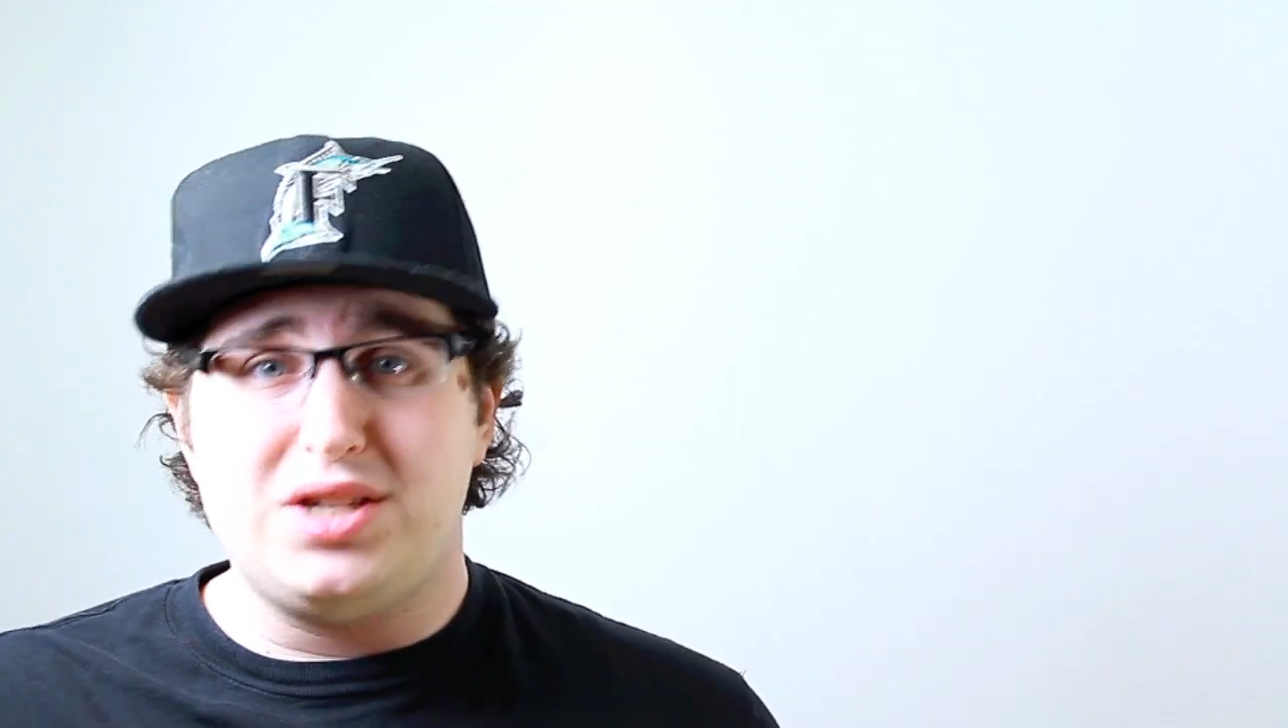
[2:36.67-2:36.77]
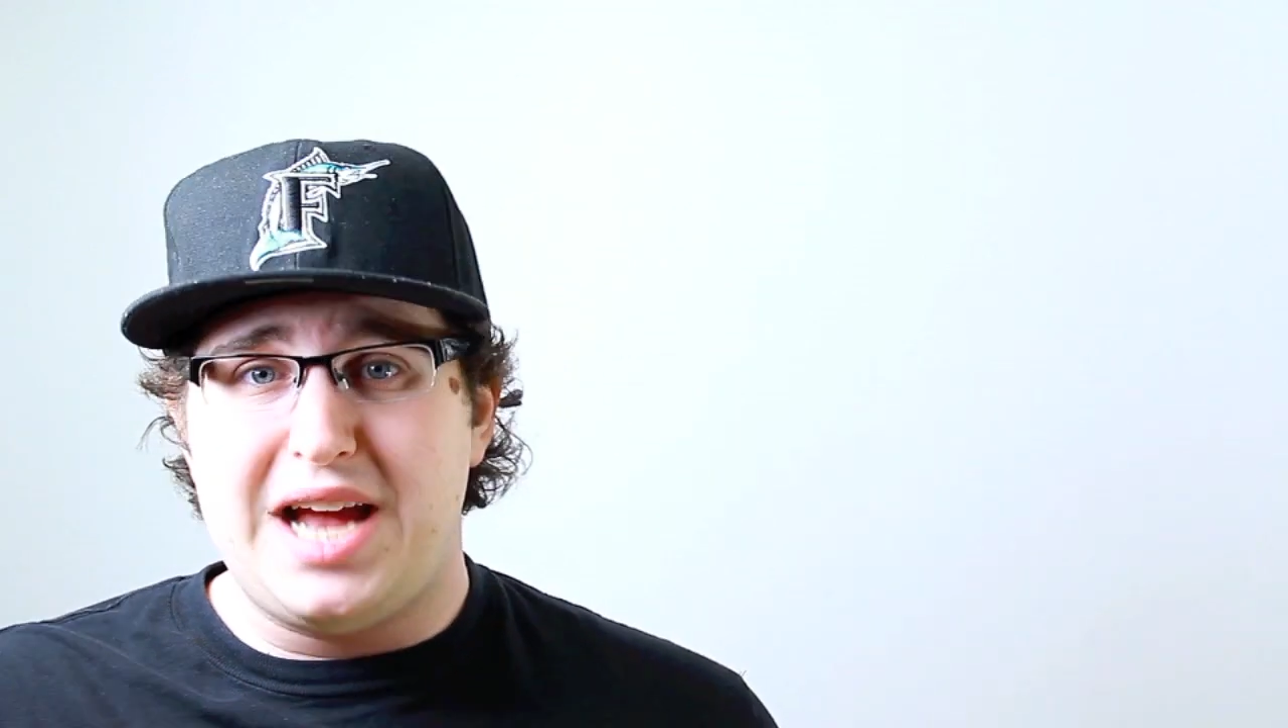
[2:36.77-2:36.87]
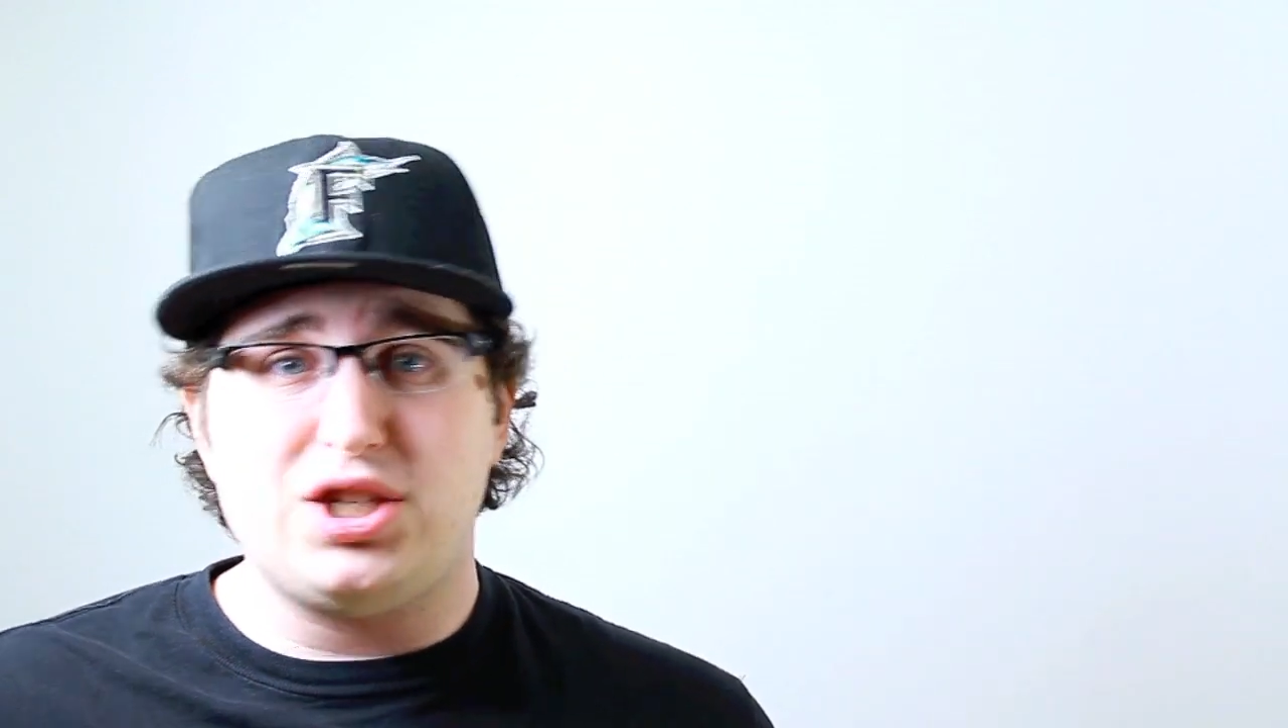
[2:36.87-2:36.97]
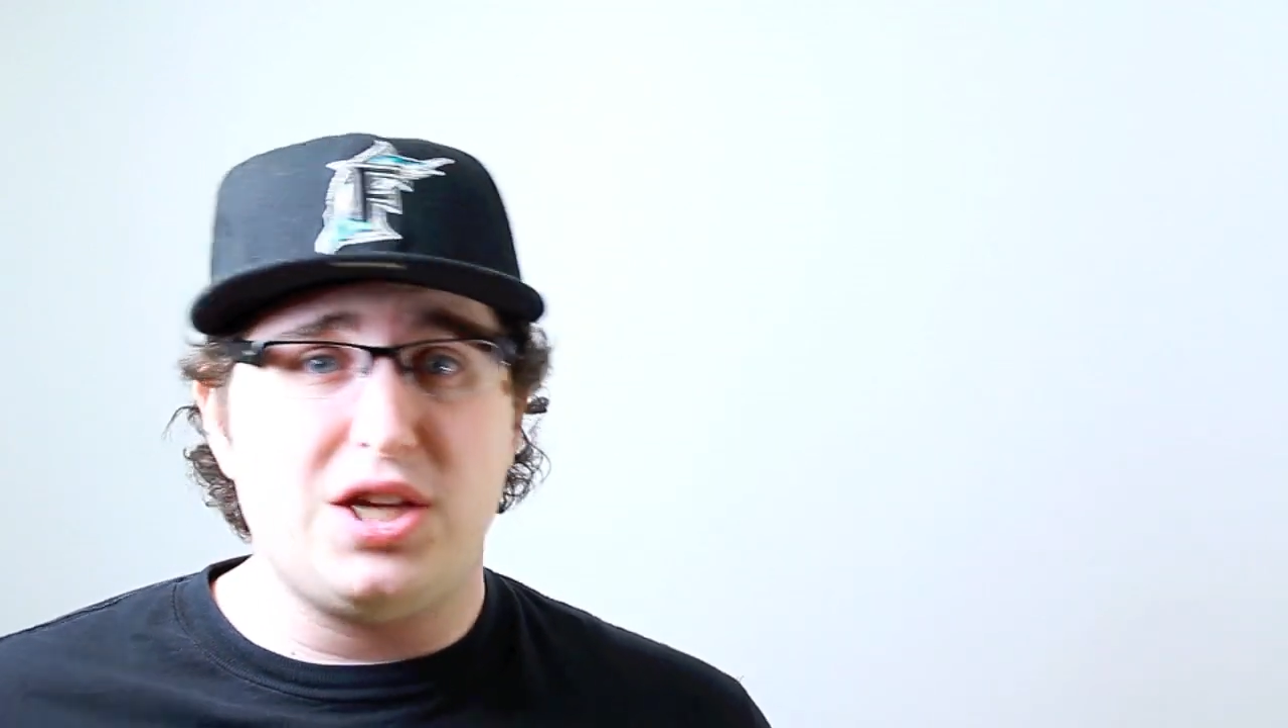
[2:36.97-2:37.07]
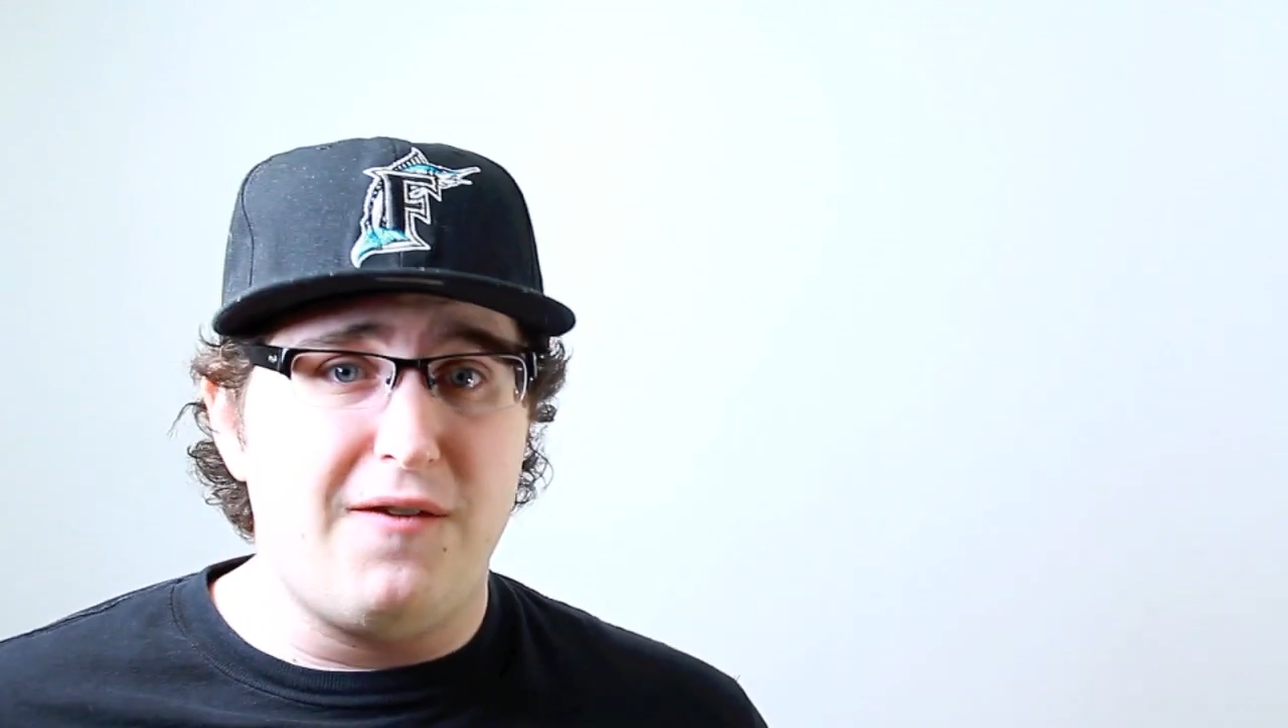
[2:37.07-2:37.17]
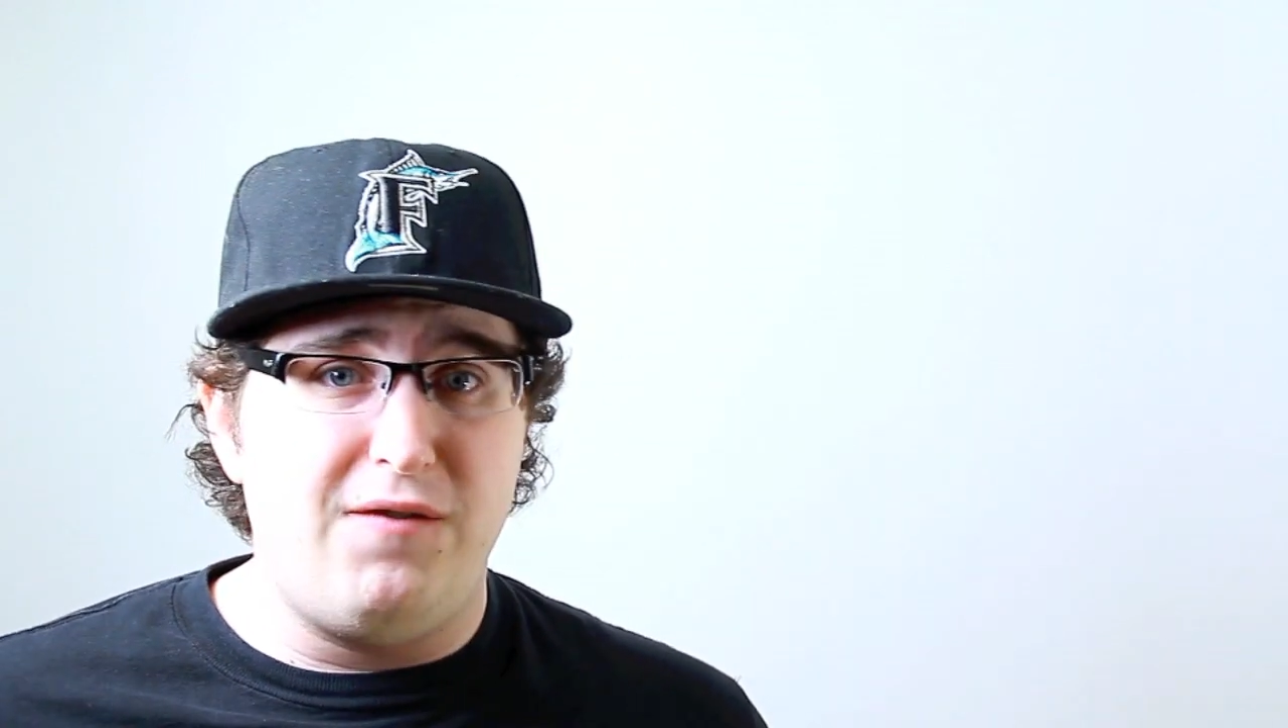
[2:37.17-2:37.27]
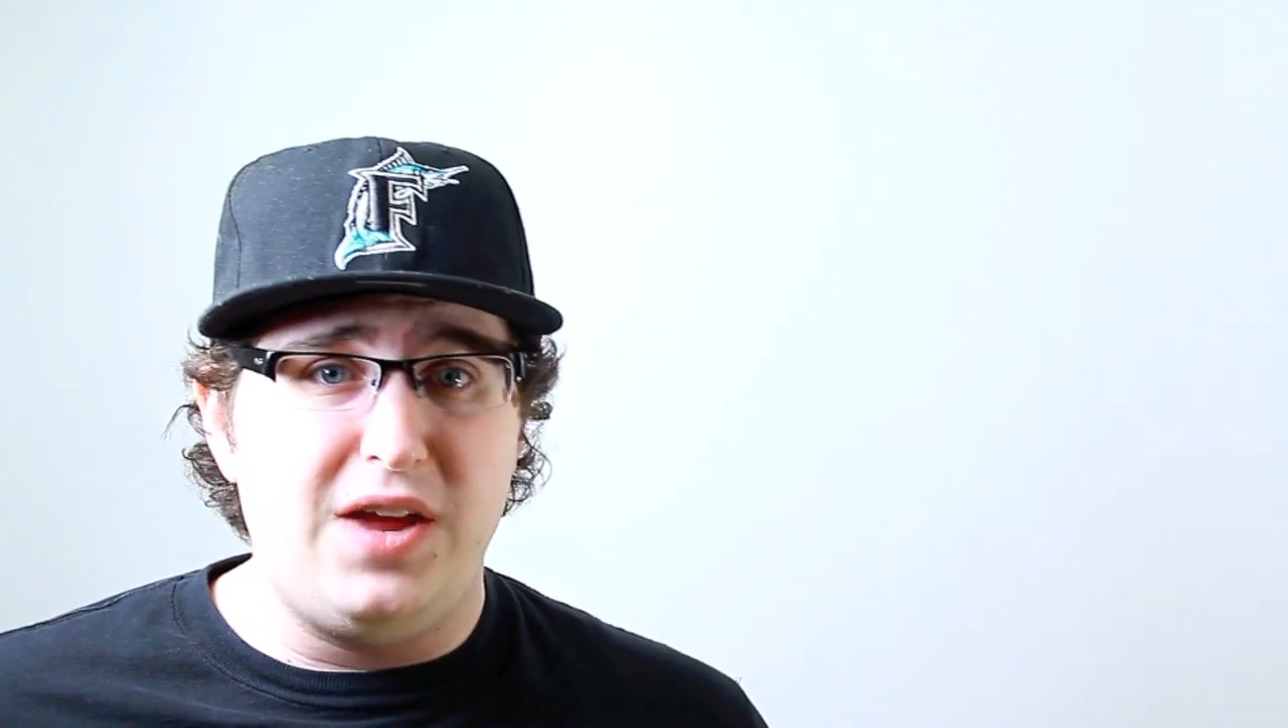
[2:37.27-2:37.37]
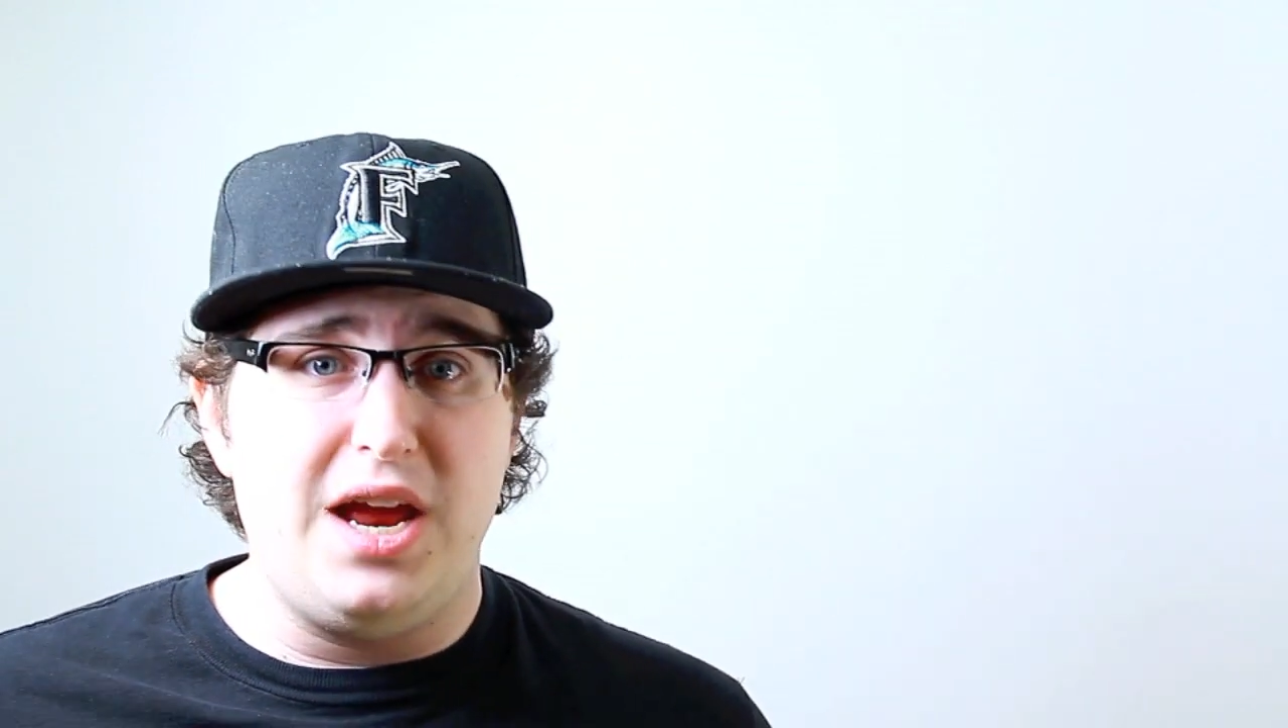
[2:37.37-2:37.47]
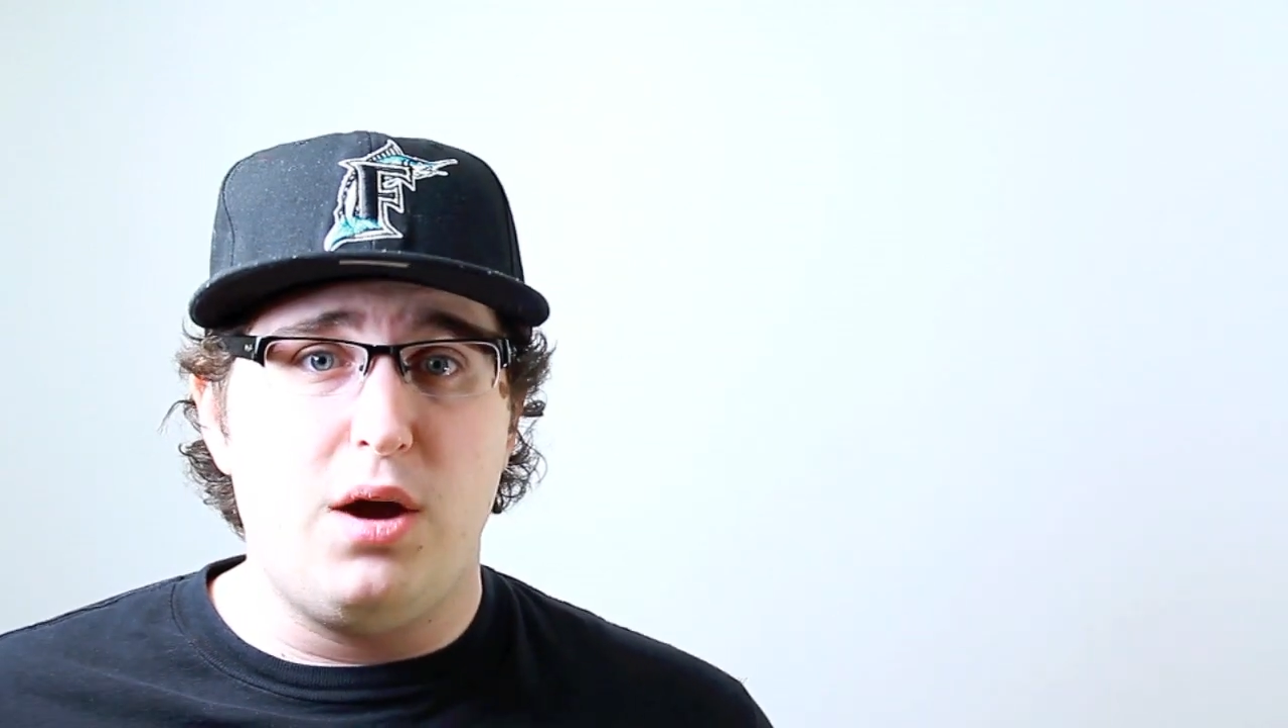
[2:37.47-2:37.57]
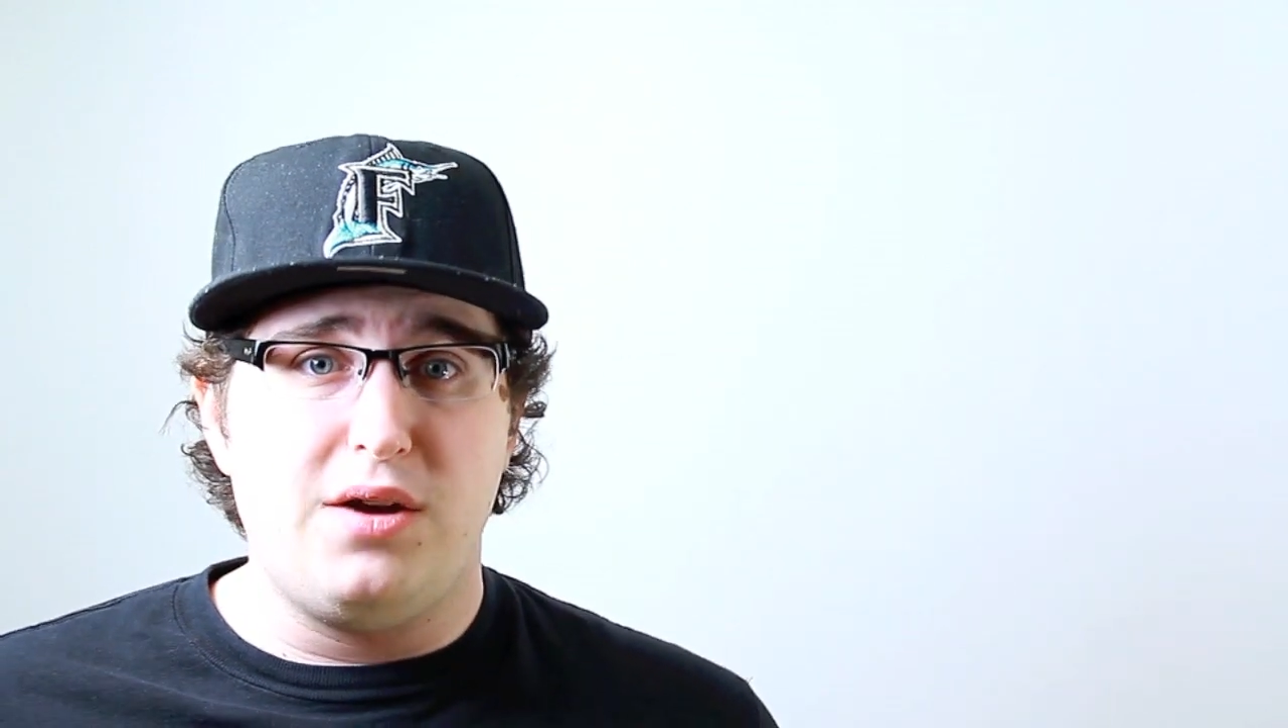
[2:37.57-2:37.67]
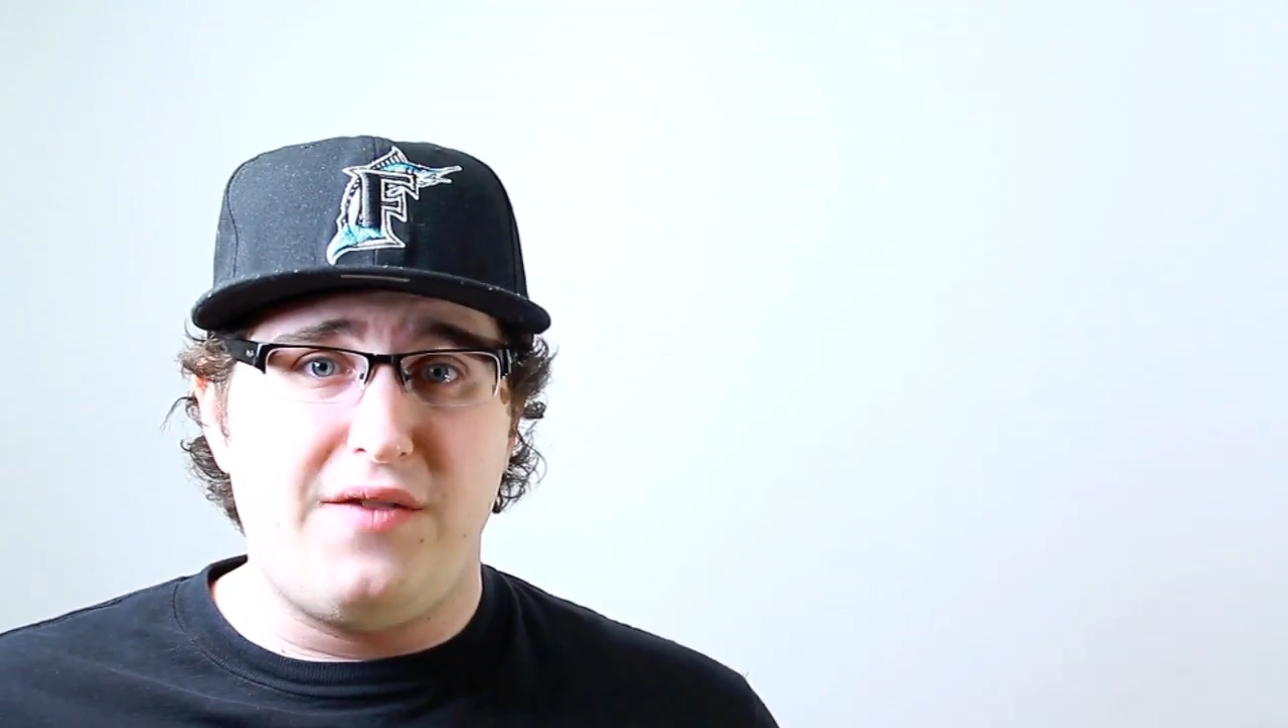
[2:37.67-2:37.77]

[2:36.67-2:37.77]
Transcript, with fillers: There's actually a video,